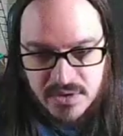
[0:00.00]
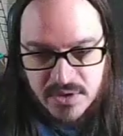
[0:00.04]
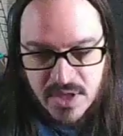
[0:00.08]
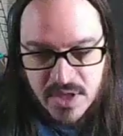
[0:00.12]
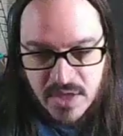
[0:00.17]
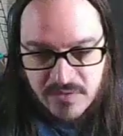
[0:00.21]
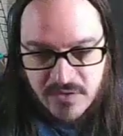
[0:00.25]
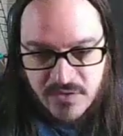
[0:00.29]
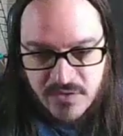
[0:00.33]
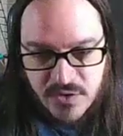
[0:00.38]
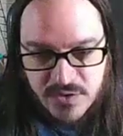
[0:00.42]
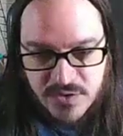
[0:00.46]

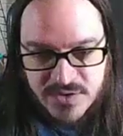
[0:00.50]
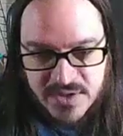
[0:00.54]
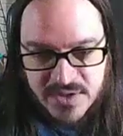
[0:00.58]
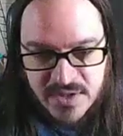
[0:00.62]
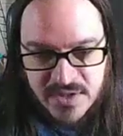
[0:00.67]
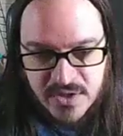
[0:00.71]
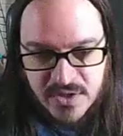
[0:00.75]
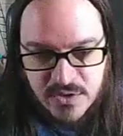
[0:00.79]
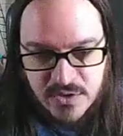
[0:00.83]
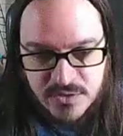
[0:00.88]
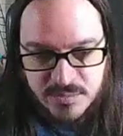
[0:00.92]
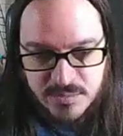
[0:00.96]
If you see
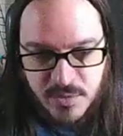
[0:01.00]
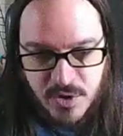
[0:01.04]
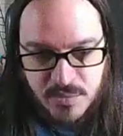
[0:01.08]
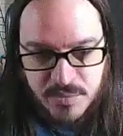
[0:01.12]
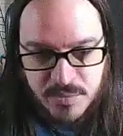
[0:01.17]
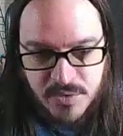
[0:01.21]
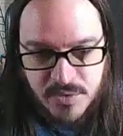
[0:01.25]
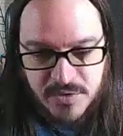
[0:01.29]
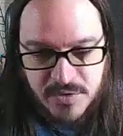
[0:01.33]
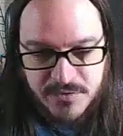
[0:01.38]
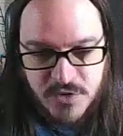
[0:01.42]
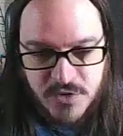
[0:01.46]
those
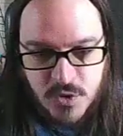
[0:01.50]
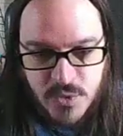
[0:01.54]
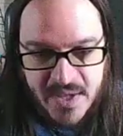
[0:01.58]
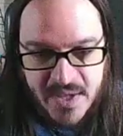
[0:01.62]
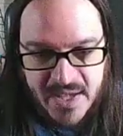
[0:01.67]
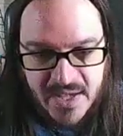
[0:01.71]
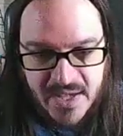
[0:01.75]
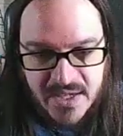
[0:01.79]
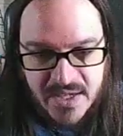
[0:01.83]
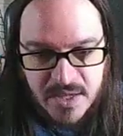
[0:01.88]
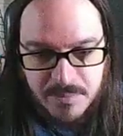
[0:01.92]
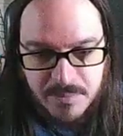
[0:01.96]
purple, if you
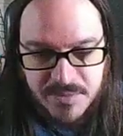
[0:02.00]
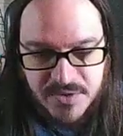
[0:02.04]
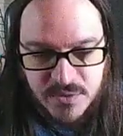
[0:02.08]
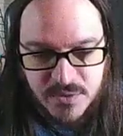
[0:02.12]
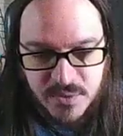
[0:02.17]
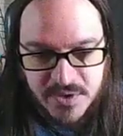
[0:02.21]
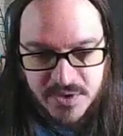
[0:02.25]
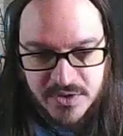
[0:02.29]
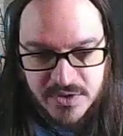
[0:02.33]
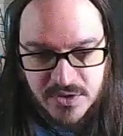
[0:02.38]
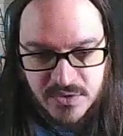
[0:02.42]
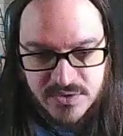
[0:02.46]
can't get
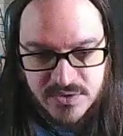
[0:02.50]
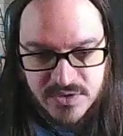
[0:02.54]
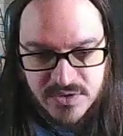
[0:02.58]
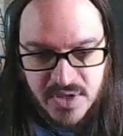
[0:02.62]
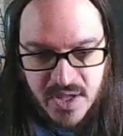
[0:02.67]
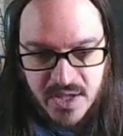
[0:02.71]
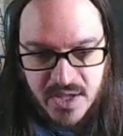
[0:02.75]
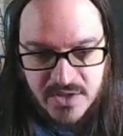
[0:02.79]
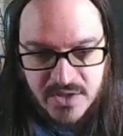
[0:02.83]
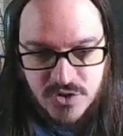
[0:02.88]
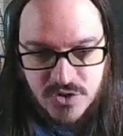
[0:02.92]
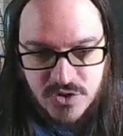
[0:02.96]
between those
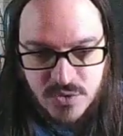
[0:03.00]
lines,